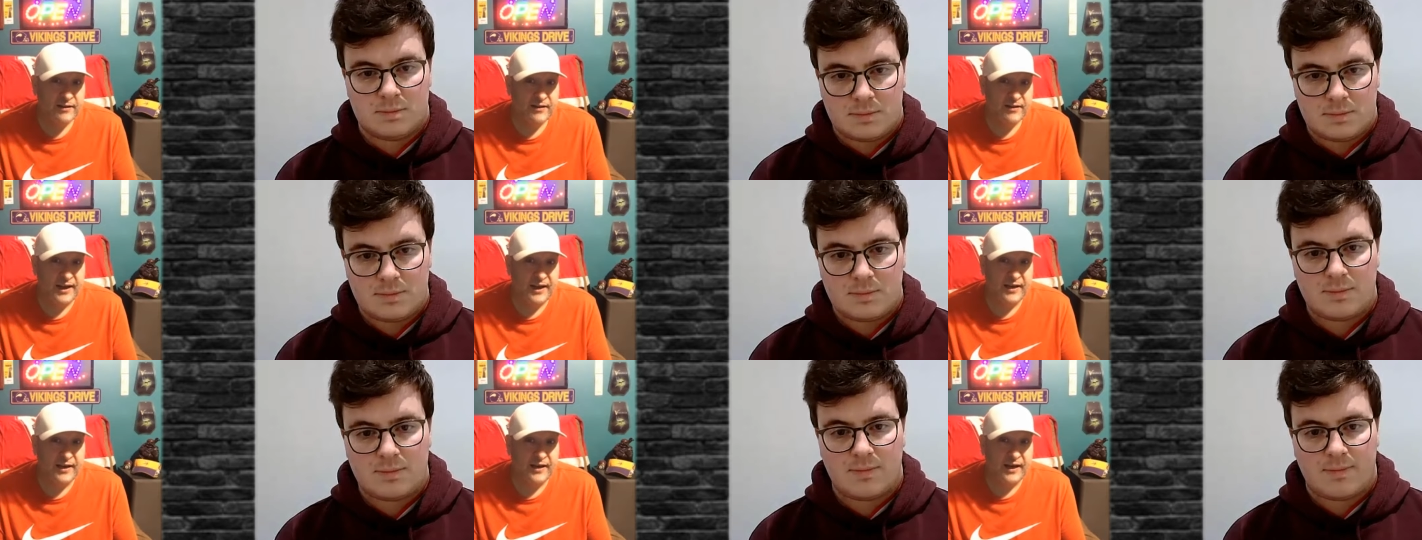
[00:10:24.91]

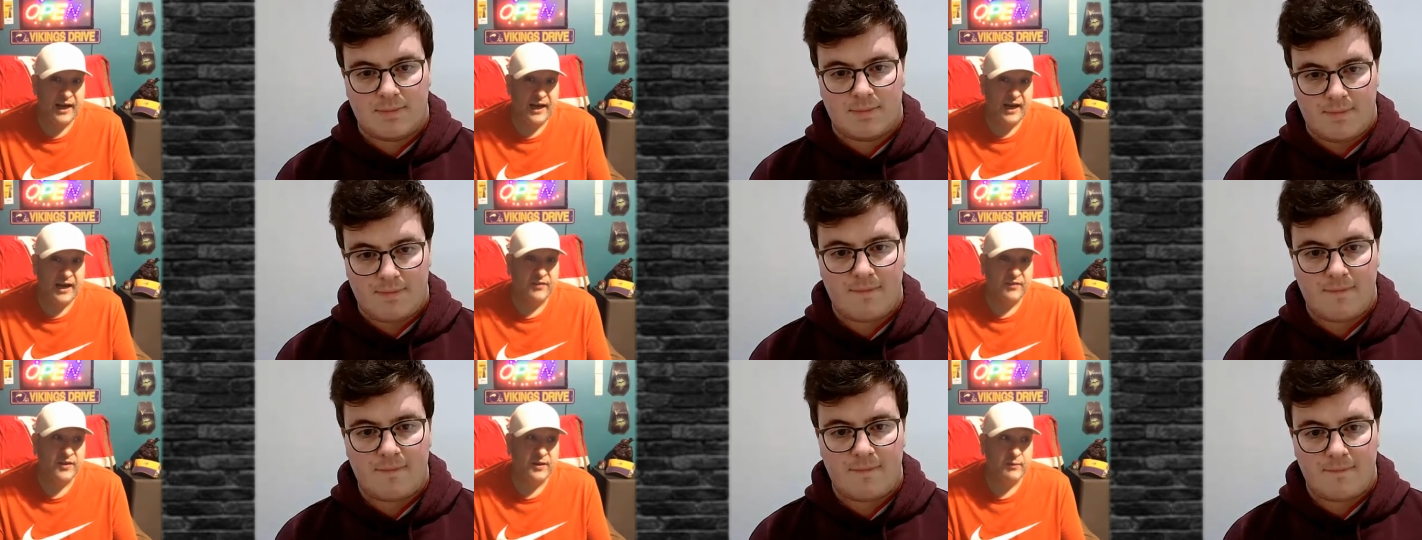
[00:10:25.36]
Speaker 1: then
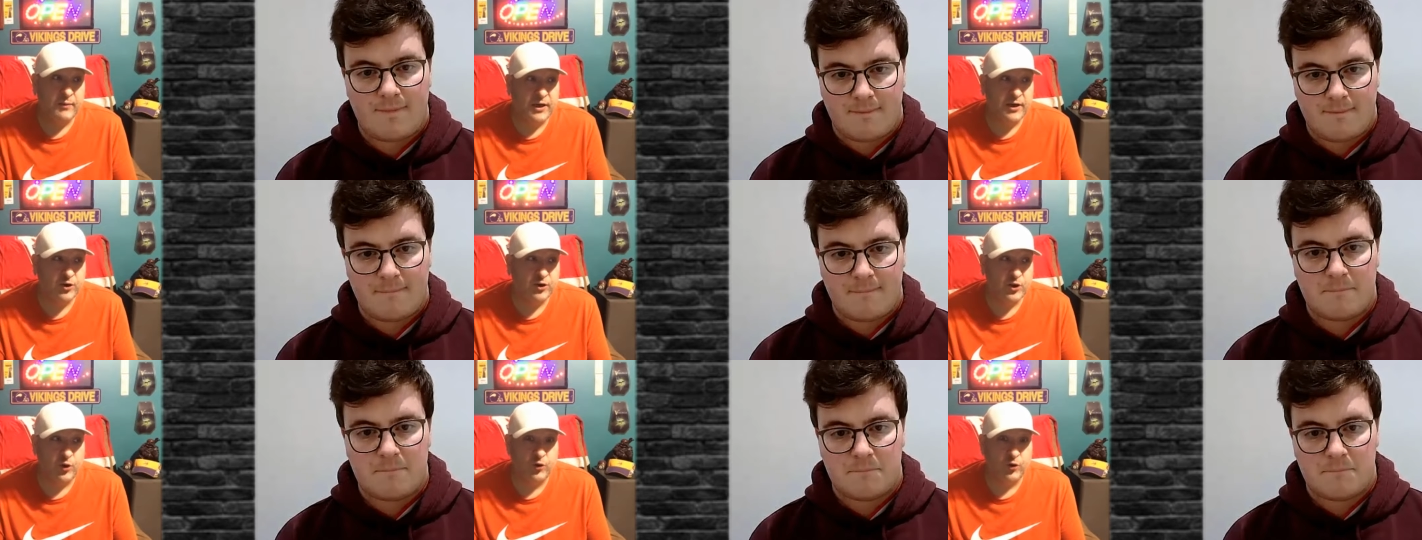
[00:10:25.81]
I think
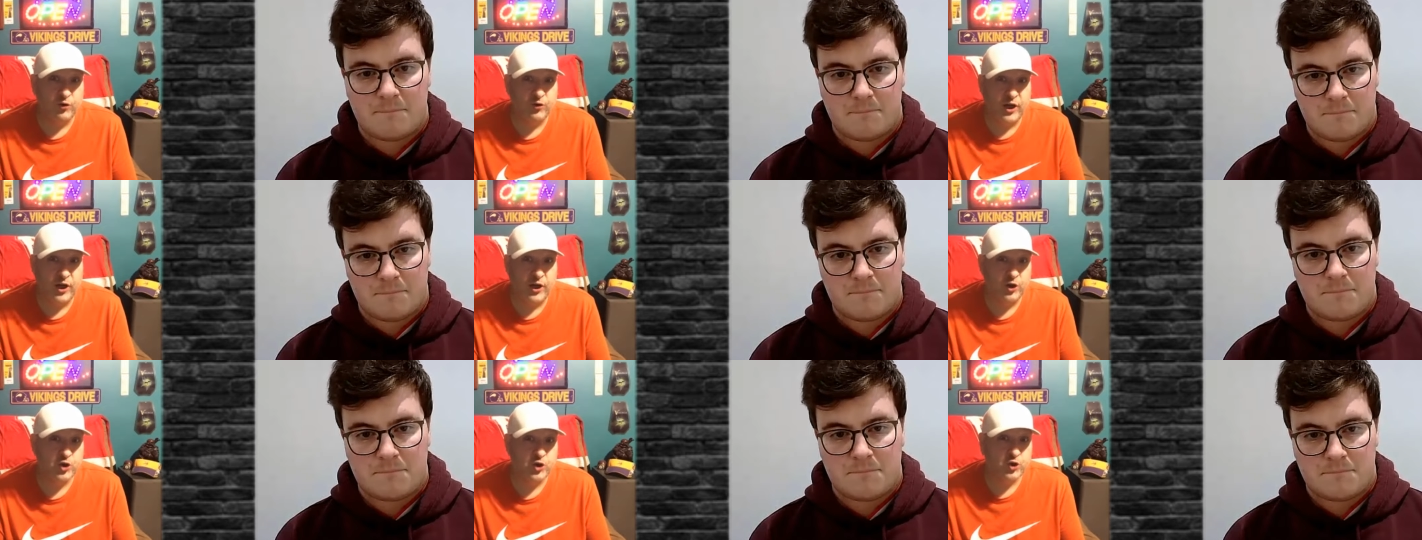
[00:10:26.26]
Minnesota's
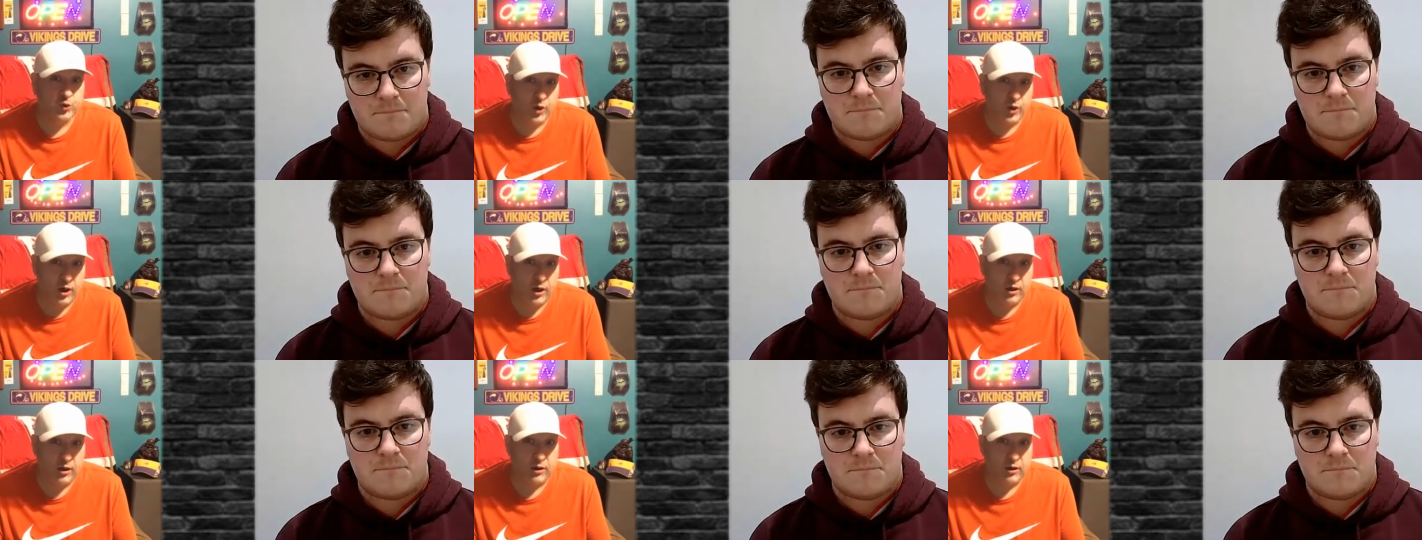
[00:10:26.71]
got a
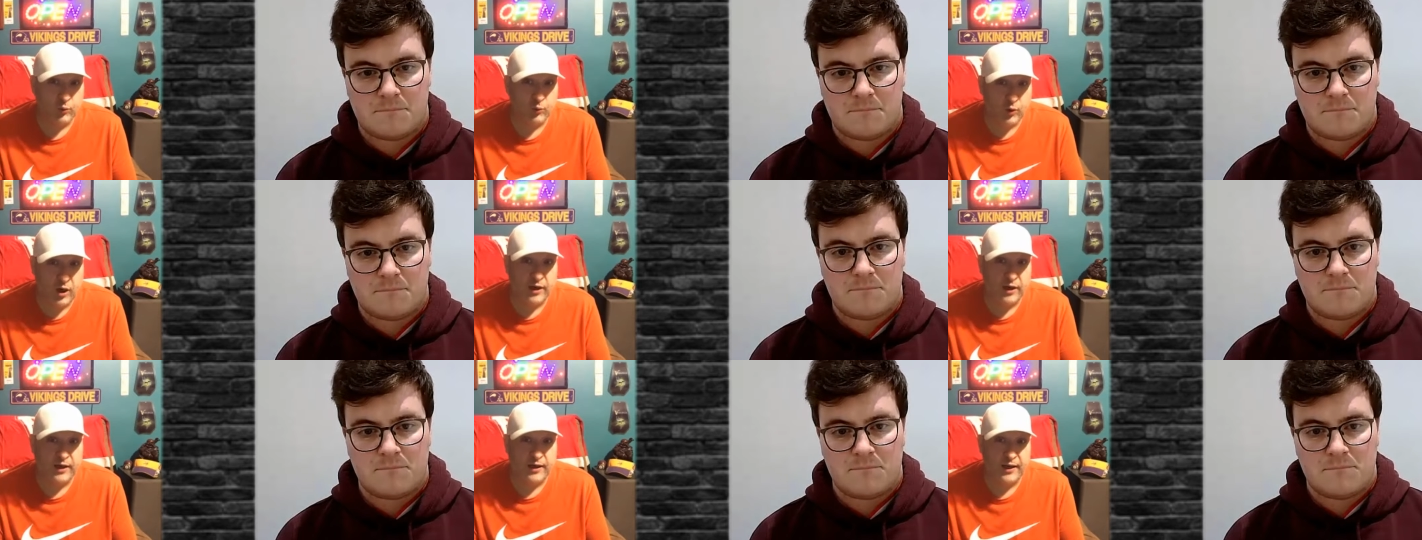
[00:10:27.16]
stronger
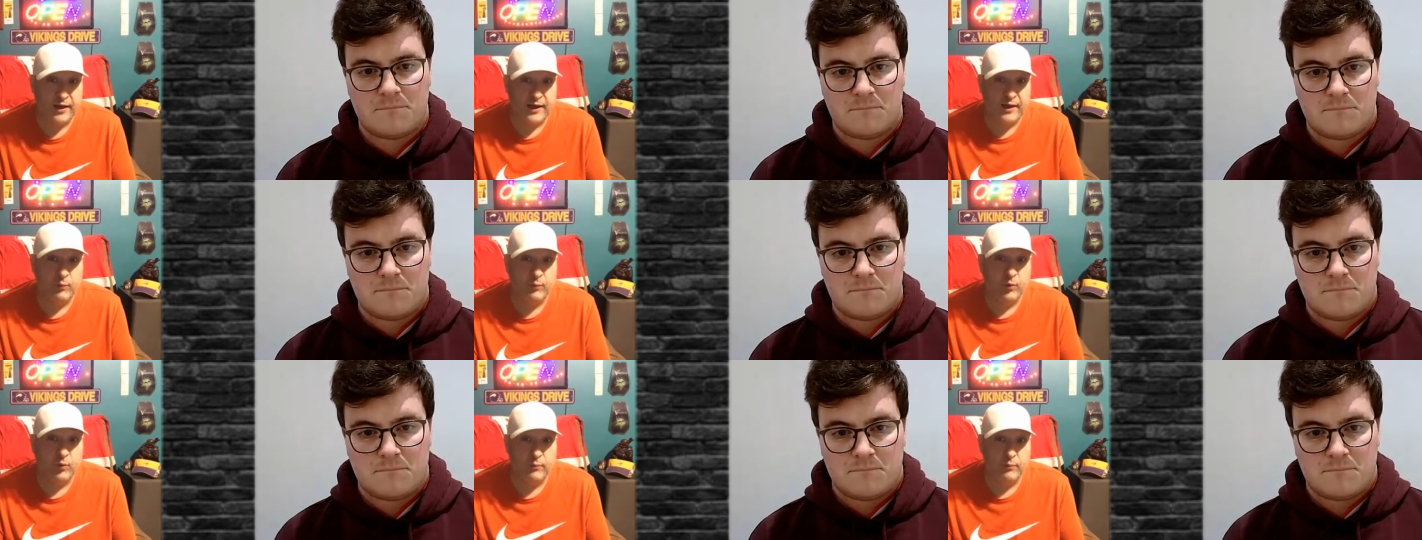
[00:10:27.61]
running
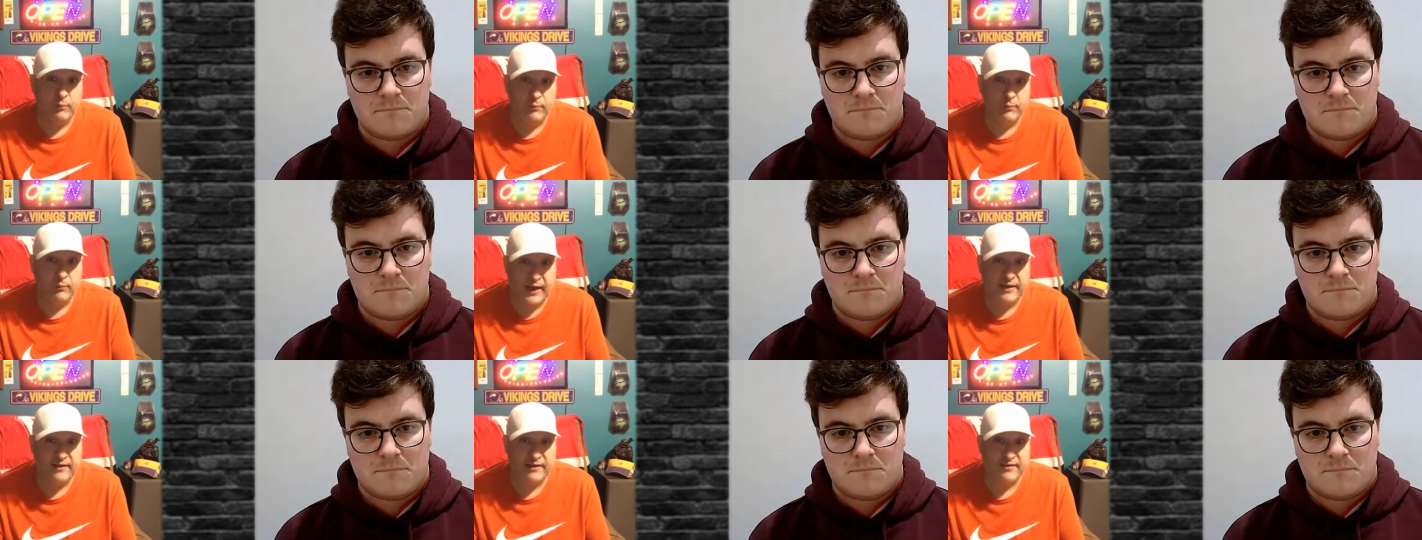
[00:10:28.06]
game with
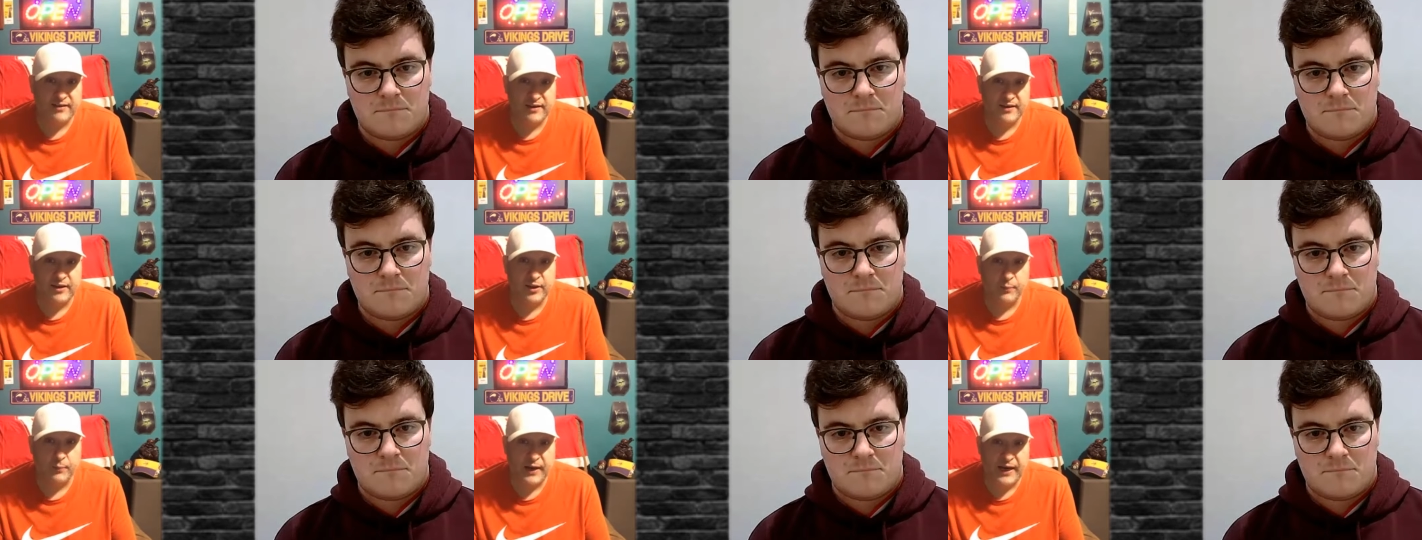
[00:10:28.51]
Mattison
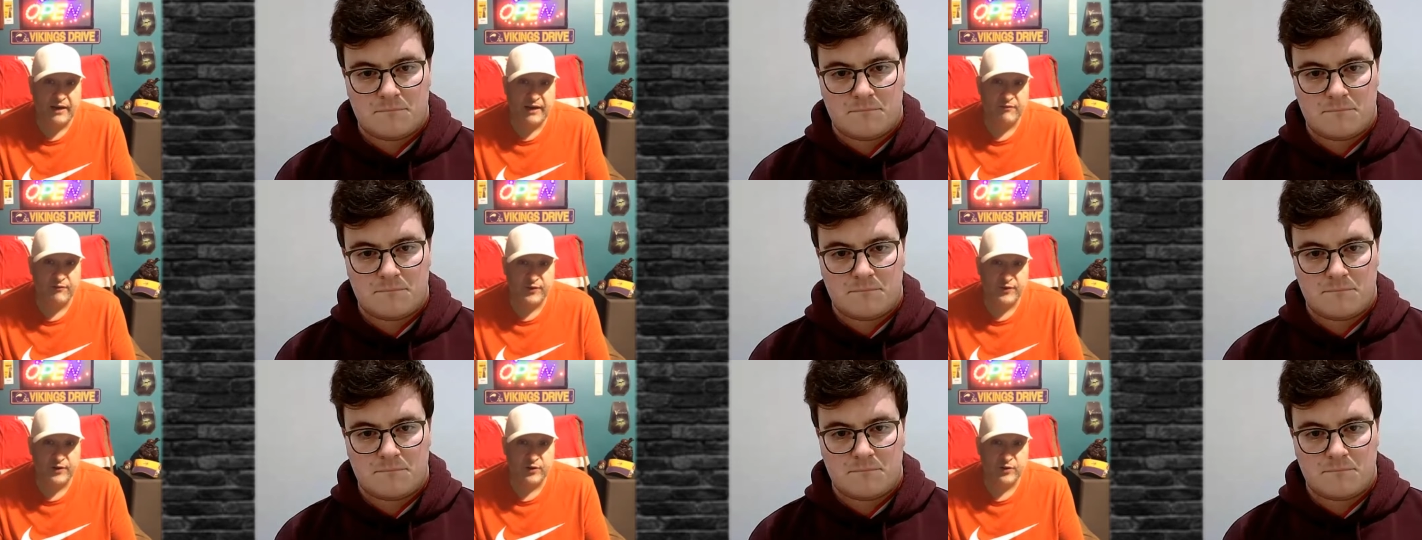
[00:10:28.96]
in the
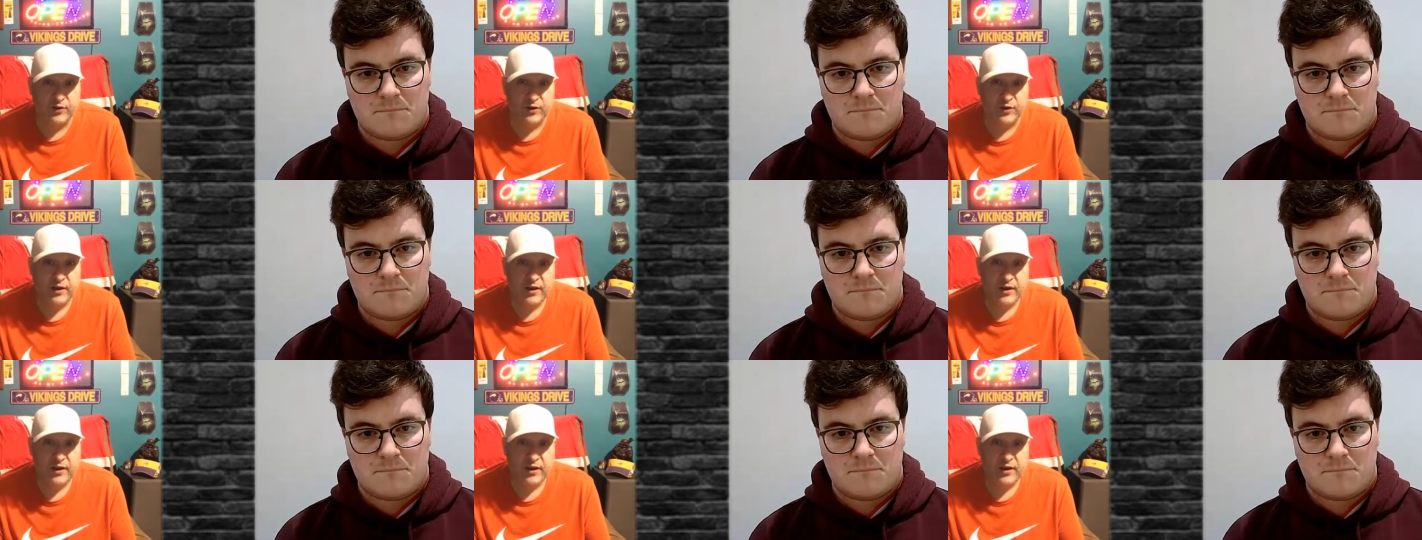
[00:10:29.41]
backfield.